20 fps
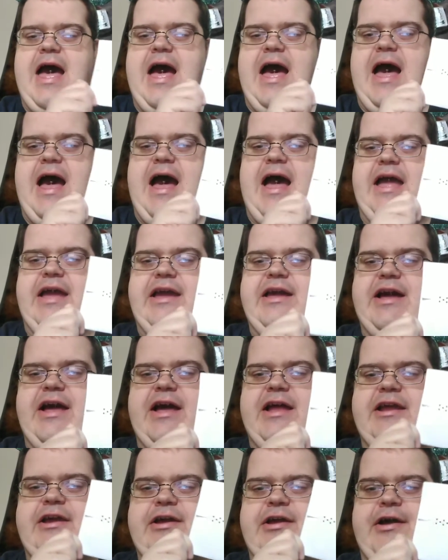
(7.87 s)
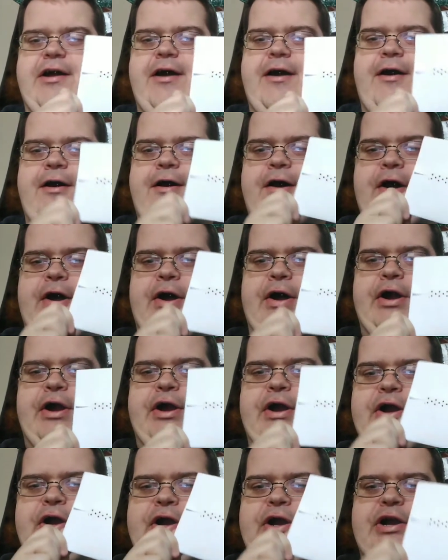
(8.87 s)
I got a
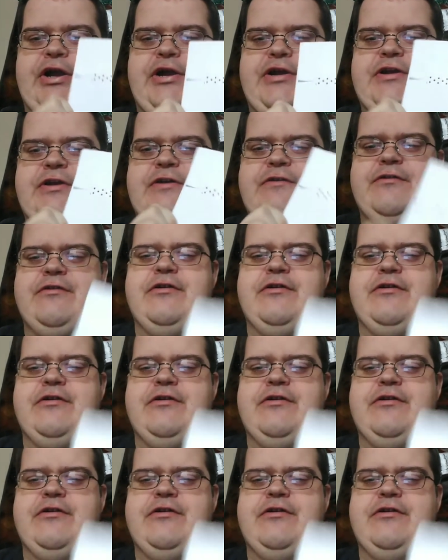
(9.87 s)
card.